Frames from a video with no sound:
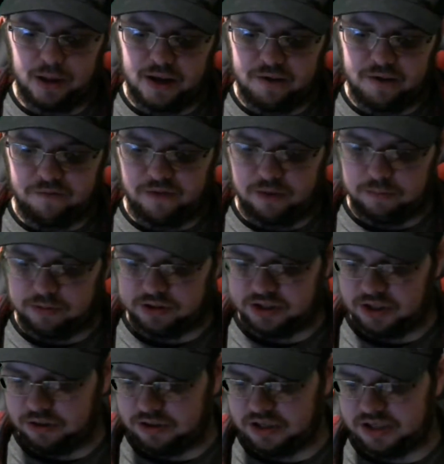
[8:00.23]
Play-A-Thon will
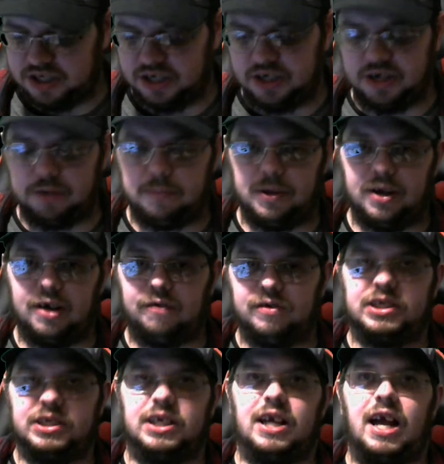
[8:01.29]
still continue, but
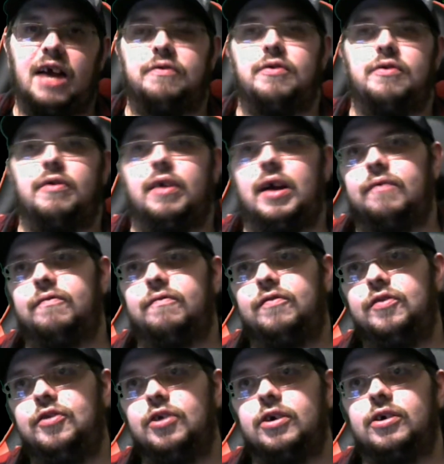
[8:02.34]
obviously after I've
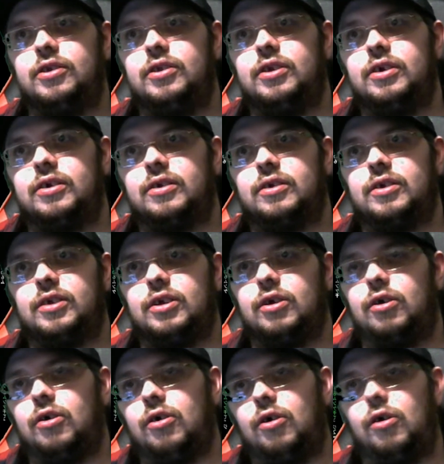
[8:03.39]
done
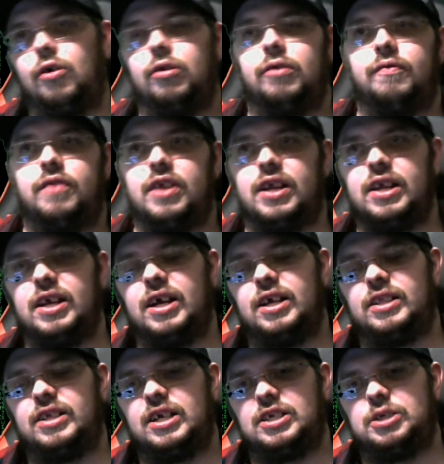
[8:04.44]
all of the
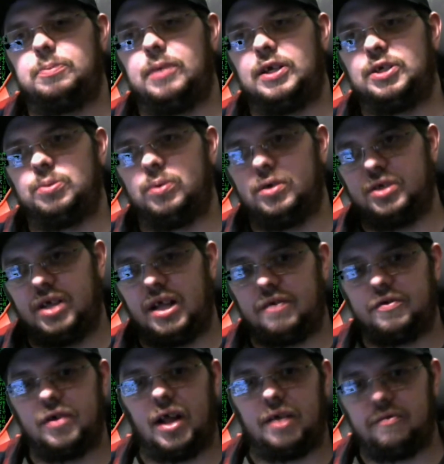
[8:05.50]
Dead Space ones, I'll have
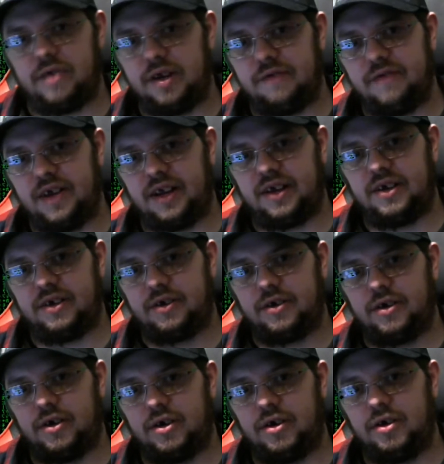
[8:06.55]
to like rethink.
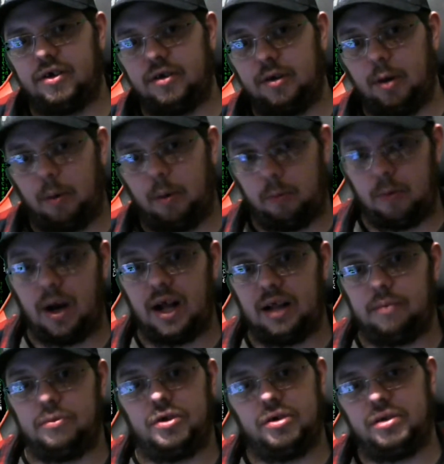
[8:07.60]
Or while
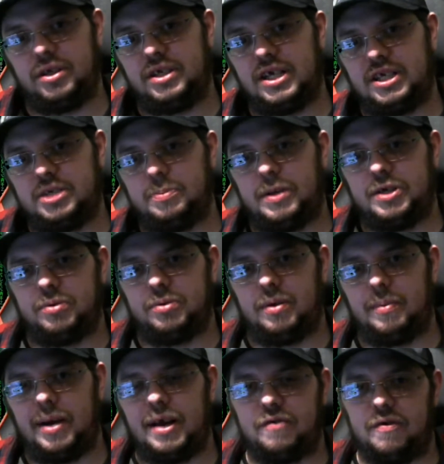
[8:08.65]
I'm doing Dead Space one, I
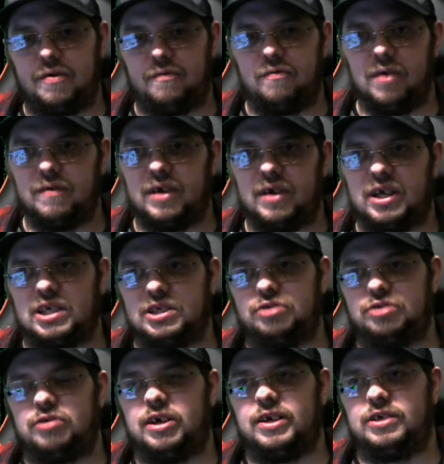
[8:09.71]
might have to rethink on a
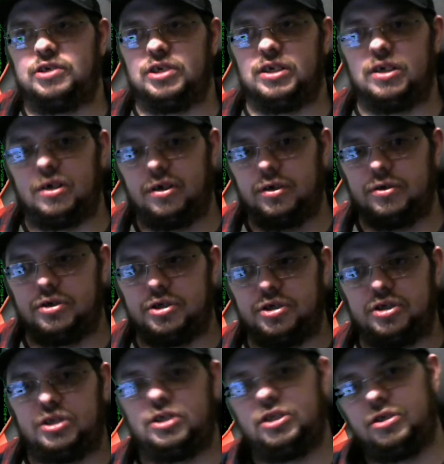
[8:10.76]
strategy to
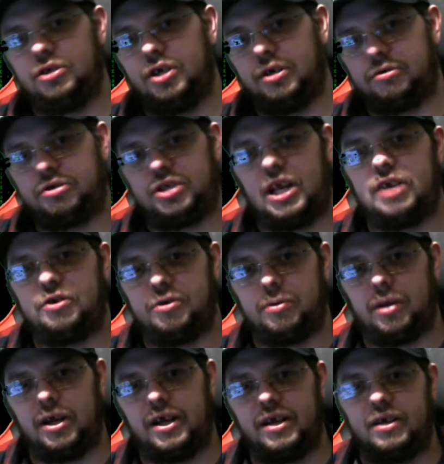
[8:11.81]

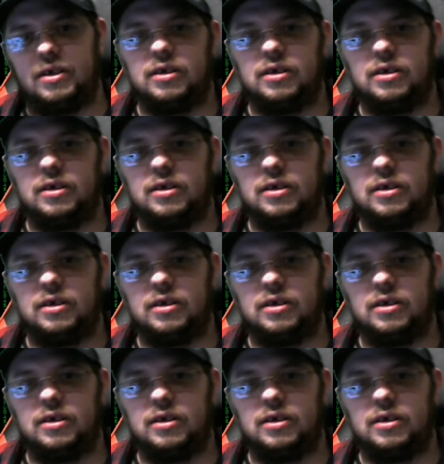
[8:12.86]
schedule it.